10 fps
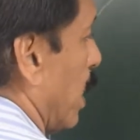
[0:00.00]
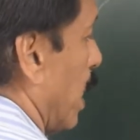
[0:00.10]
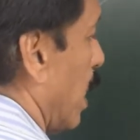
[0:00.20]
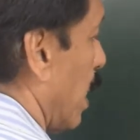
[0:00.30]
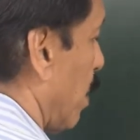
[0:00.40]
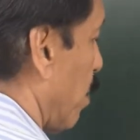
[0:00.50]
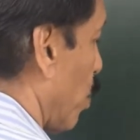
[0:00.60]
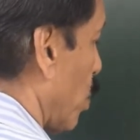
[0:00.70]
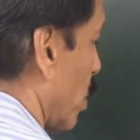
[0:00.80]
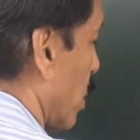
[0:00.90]

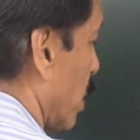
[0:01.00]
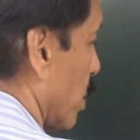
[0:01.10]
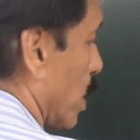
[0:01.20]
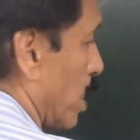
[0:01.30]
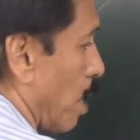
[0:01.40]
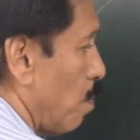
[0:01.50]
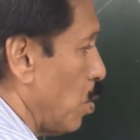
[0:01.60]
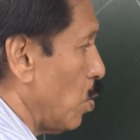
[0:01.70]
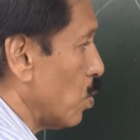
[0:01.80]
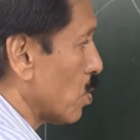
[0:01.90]
put the
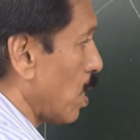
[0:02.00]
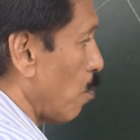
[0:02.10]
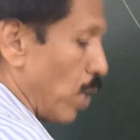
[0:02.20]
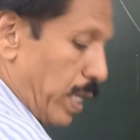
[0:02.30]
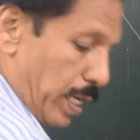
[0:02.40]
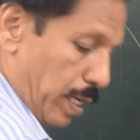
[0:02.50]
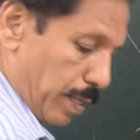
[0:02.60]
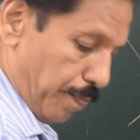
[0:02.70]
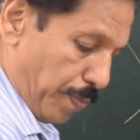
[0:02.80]
W somewhere here,